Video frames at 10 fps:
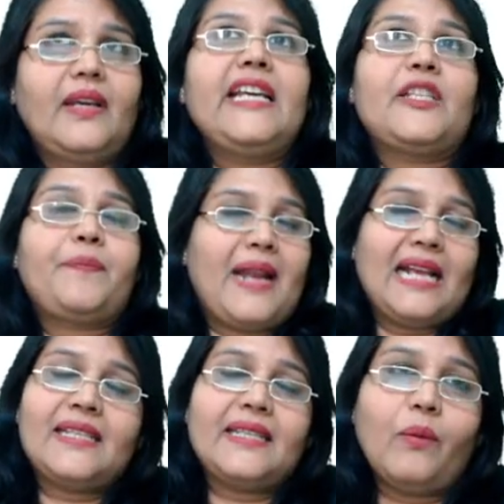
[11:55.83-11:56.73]
He
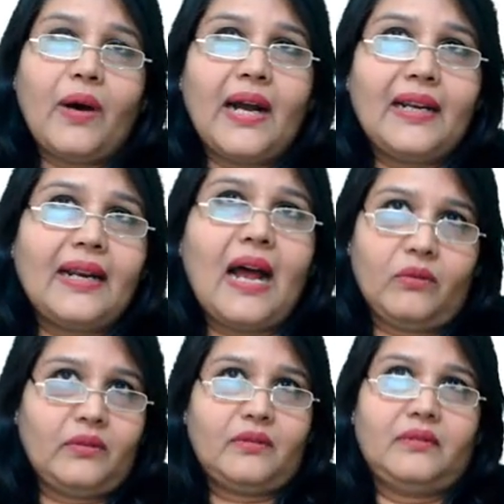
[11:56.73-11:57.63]
spreads the word
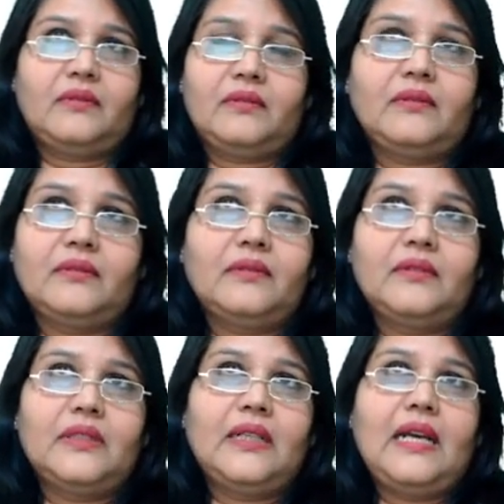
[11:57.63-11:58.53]
around
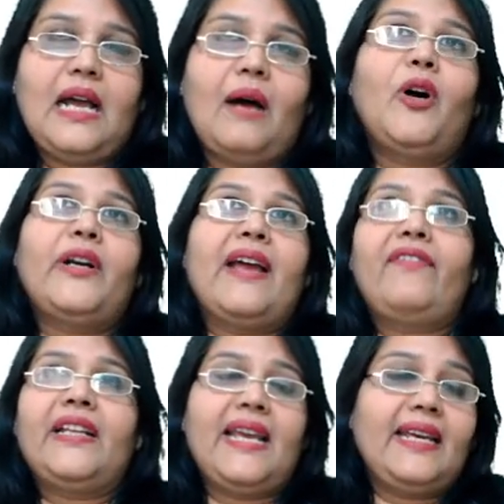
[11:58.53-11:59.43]
about
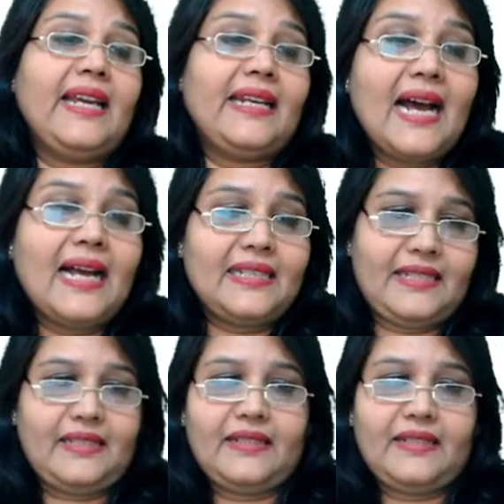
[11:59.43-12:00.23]
everything he does.